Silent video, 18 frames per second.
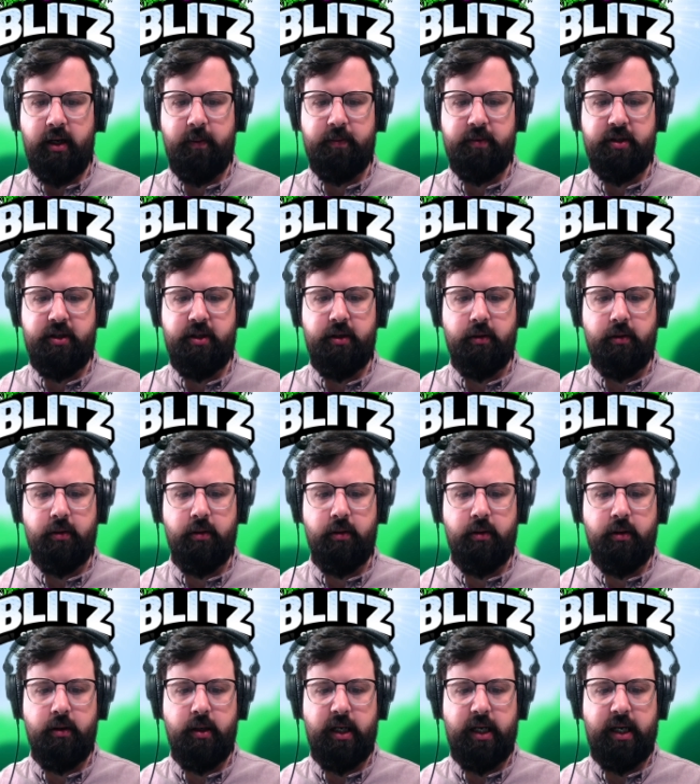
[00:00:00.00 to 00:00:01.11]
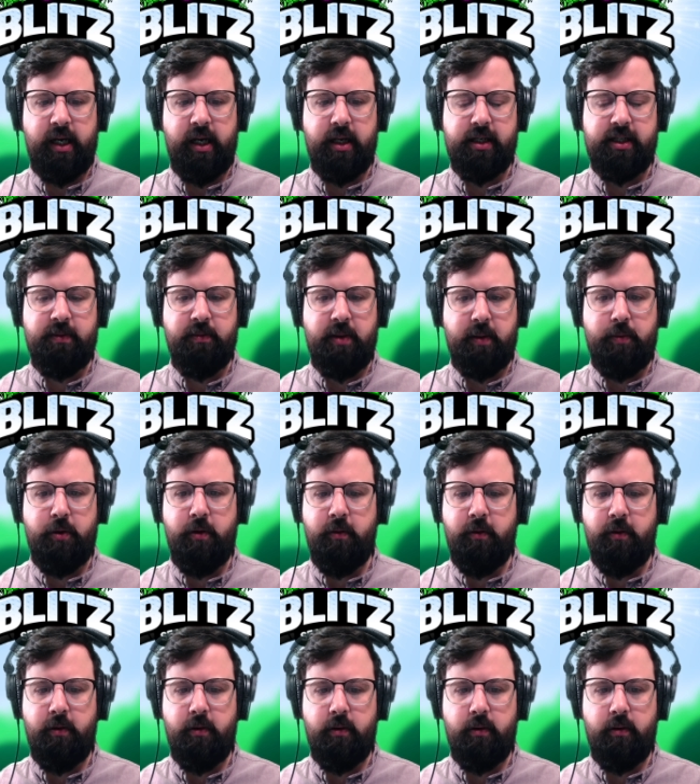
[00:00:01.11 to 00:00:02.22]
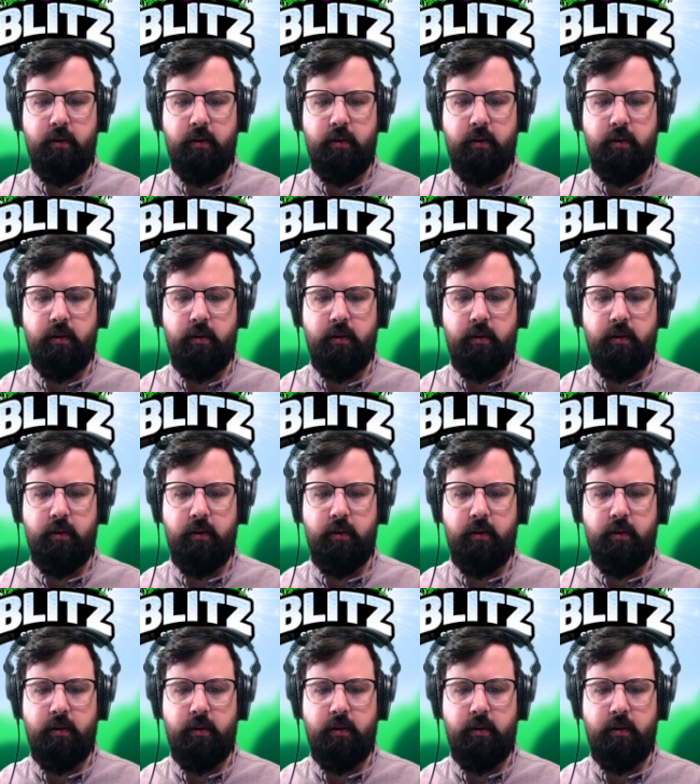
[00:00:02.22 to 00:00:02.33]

Up two. Uh, seems like Pooh.